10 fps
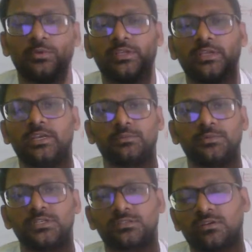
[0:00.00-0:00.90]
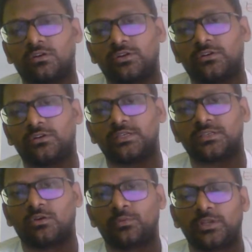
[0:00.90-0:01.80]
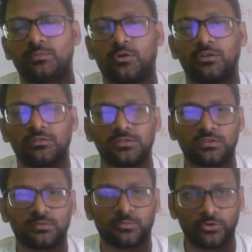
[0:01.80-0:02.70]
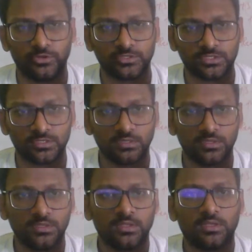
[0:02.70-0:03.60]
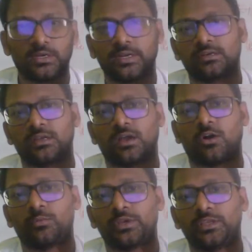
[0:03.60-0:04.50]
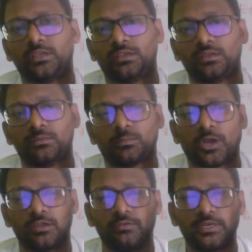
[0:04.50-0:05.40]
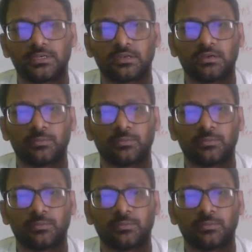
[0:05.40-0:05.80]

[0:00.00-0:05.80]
many ATPs are utilized? How many molecules are produced, right? How many pyruvate?